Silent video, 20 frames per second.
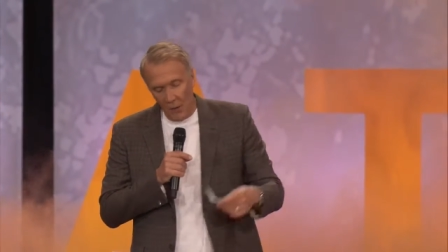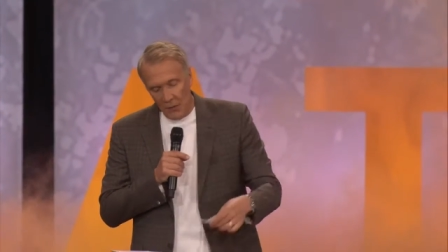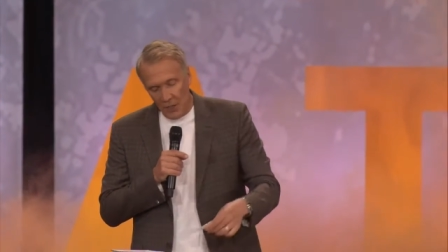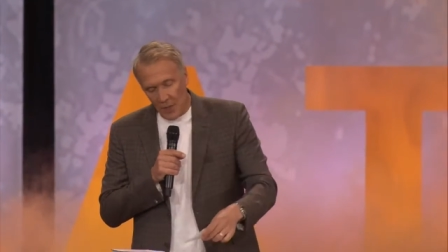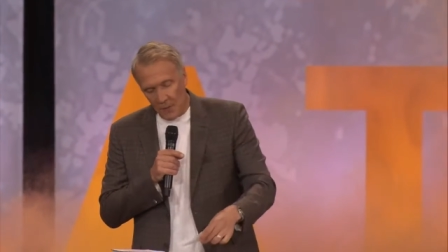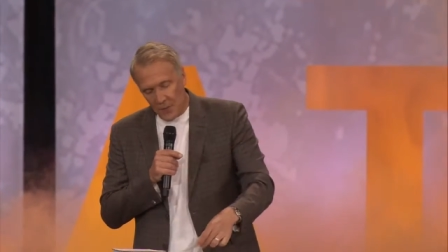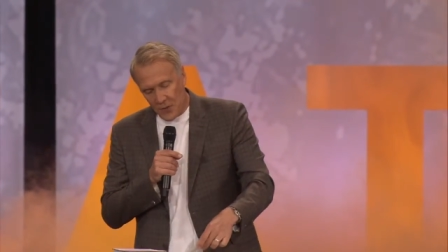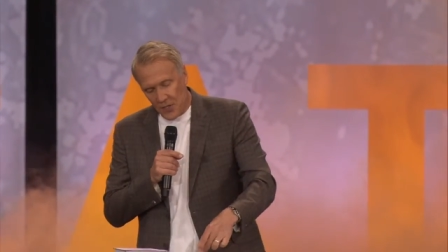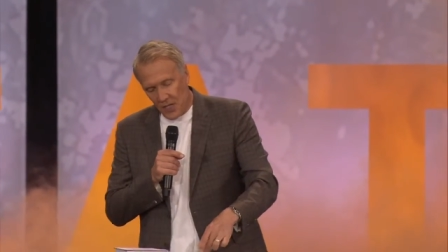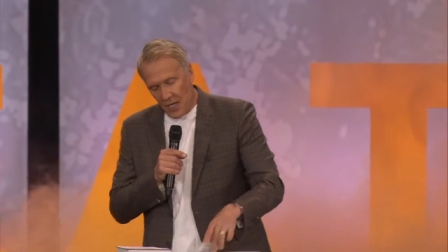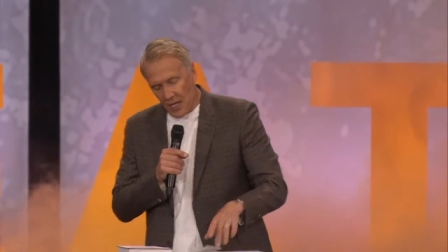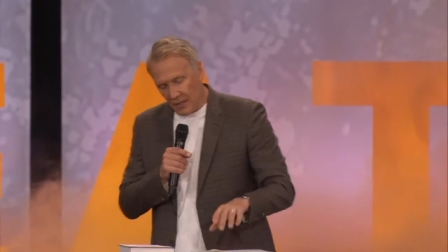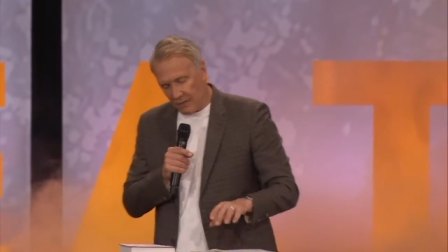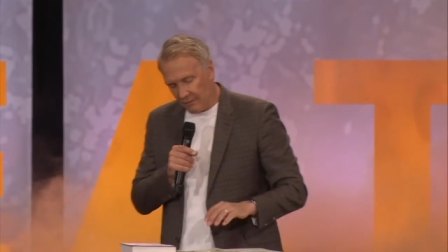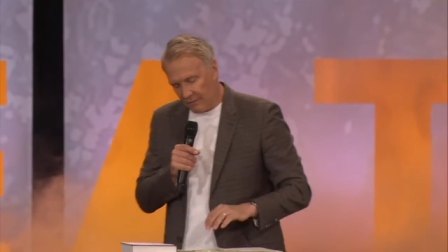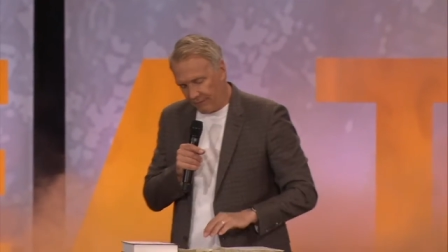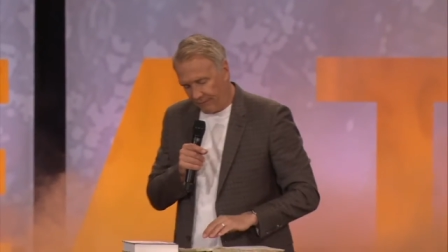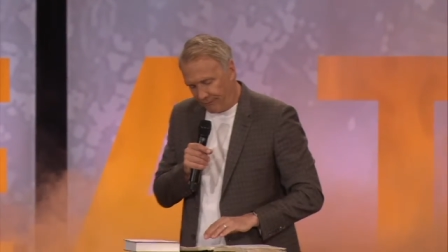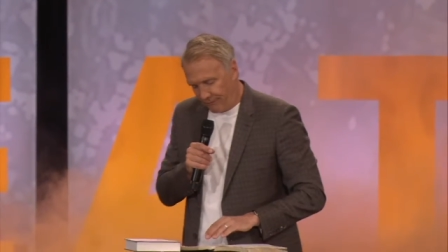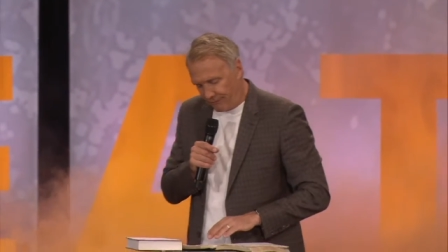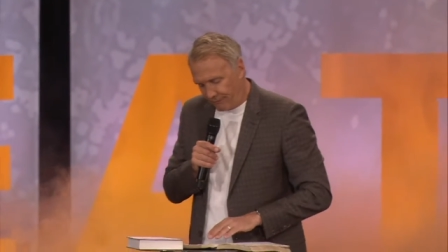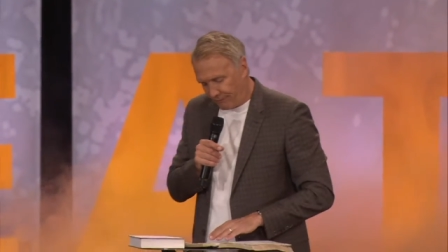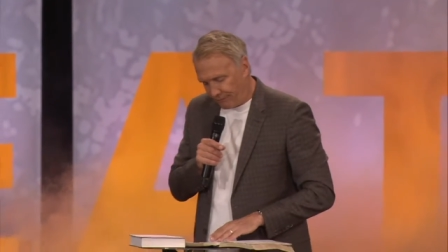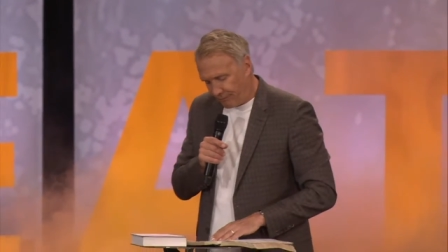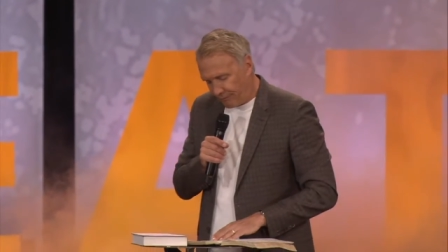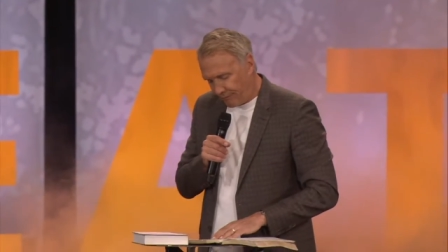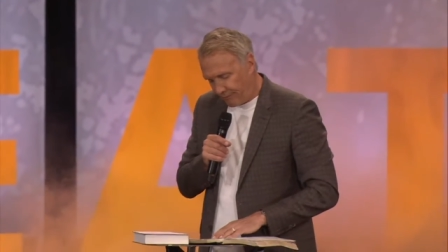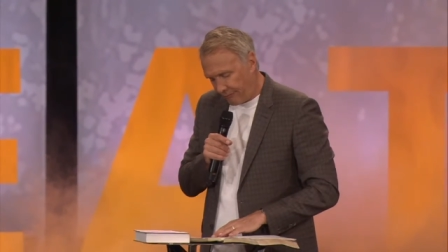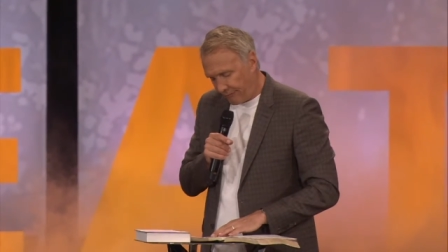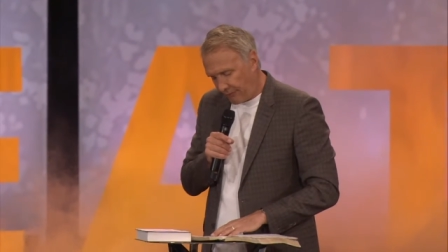was upset
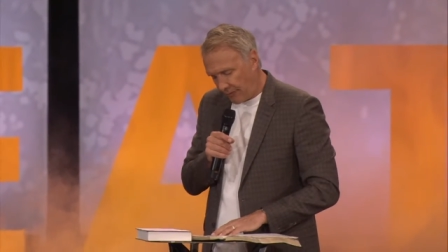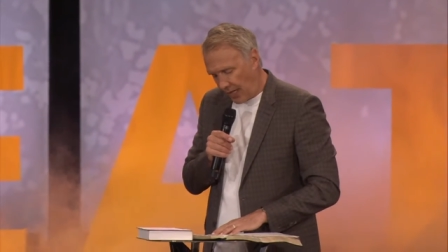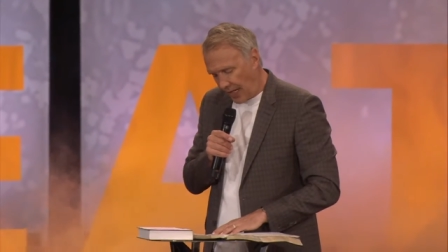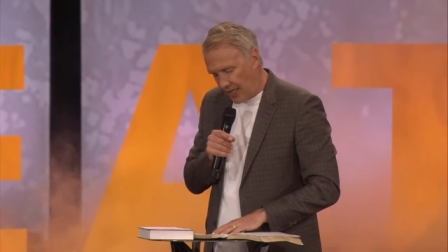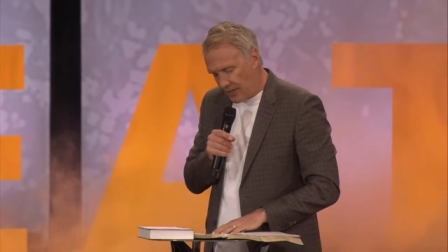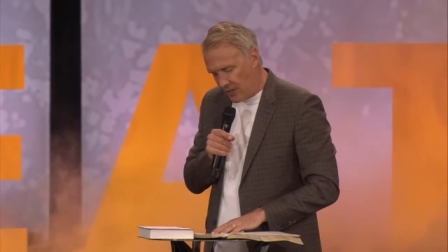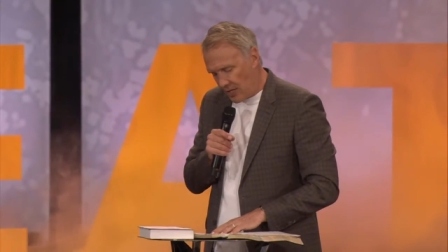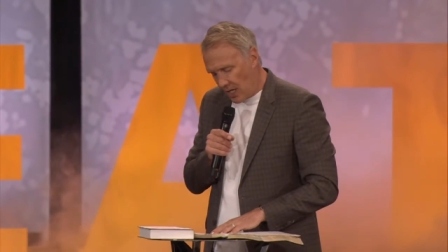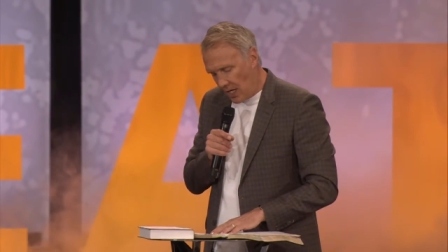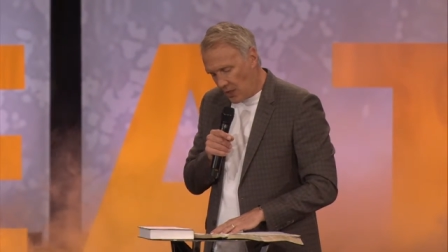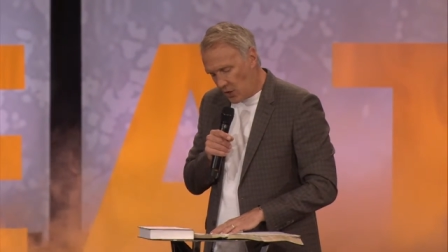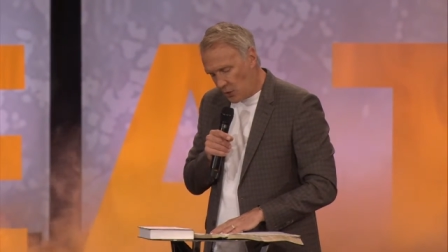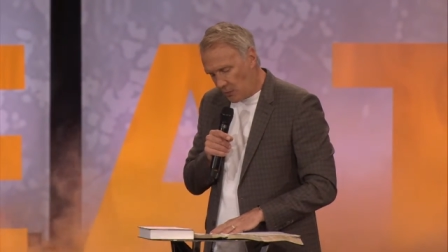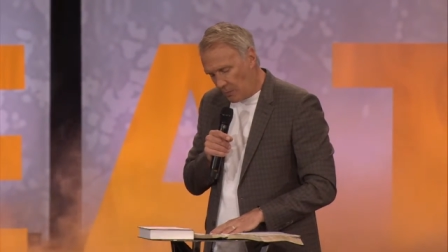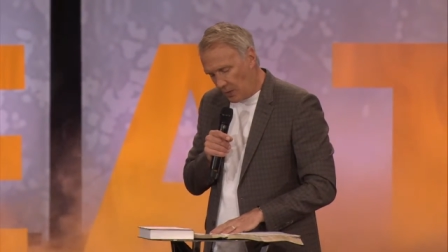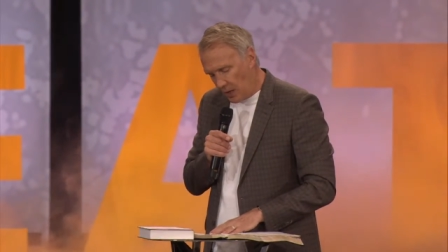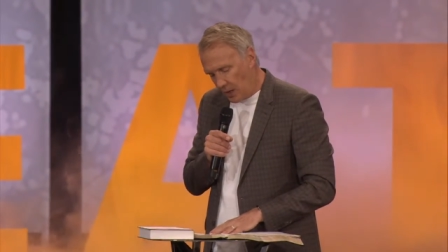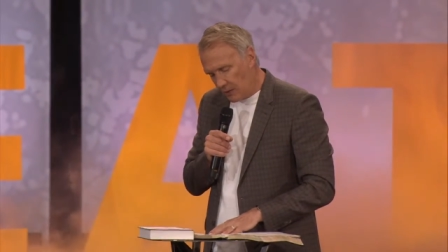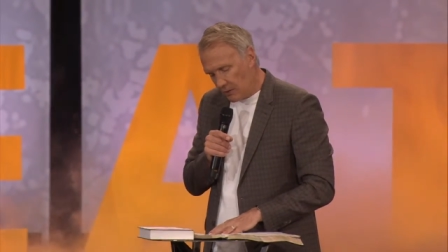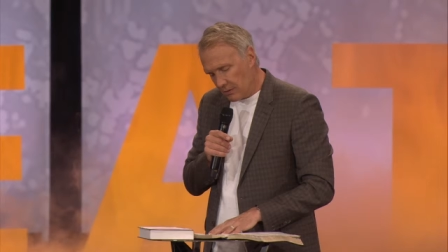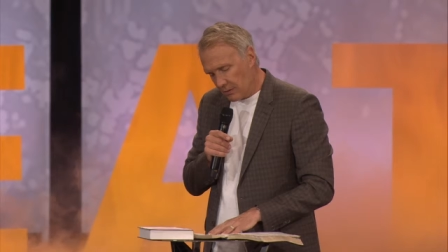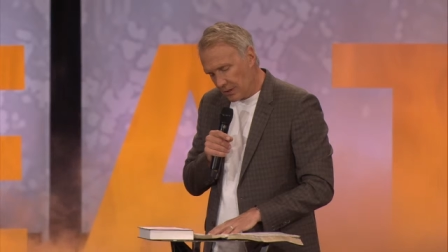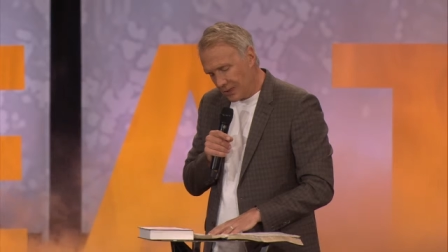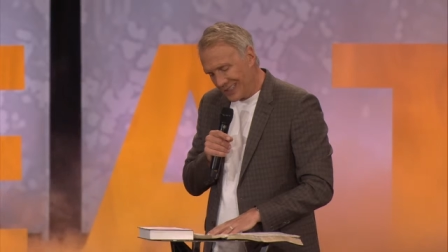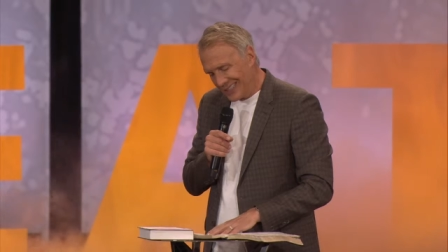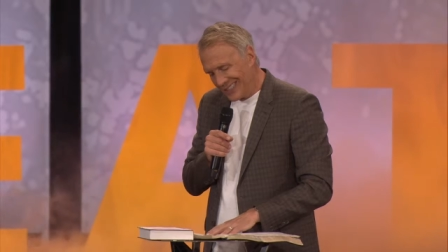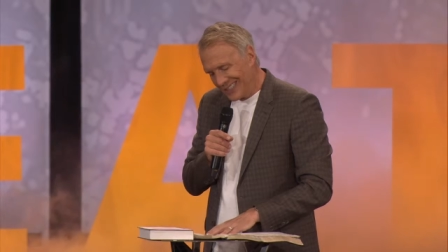at Dutch, but